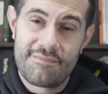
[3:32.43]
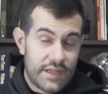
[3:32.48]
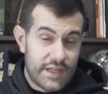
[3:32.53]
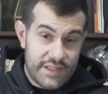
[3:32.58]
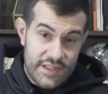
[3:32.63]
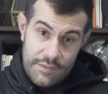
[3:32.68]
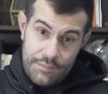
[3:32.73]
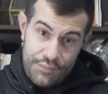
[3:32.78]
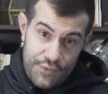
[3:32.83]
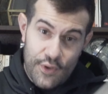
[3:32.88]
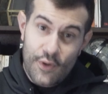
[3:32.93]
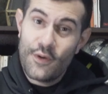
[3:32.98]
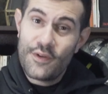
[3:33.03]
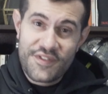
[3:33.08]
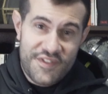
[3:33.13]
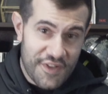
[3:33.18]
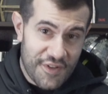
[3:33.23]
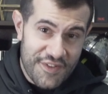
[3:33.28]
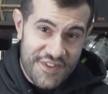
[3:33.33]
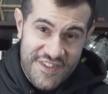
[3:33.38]
And the pros
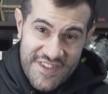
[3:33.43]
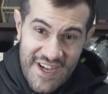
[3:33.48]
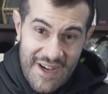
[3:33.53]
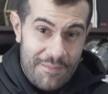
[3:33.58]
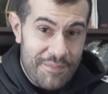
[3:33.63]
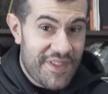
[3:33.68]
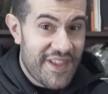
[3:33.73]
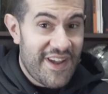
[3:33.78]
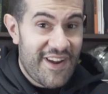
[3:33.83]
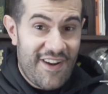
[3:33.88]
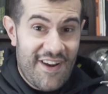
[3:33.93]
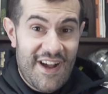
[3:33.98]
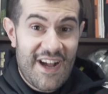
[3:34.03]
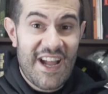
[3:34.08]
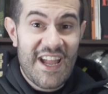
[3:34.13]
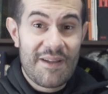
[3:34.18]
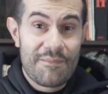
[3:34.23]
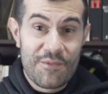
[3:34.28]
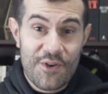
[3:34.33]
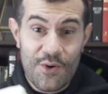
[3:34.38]
don't stop there.
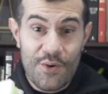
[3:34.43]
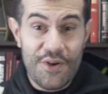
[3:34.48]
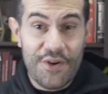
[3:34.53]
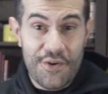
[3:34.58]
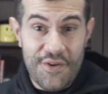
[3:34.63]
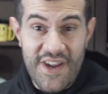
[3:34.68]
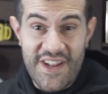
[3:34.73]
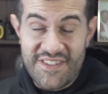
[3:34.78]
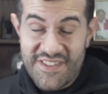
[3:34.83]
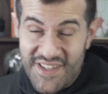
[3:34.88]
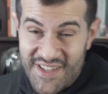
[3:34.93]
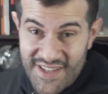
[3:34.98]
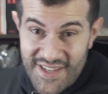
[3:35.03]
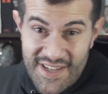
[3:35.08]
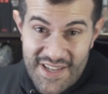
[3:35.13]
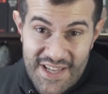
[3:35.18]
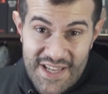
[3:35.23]
I am going crazy.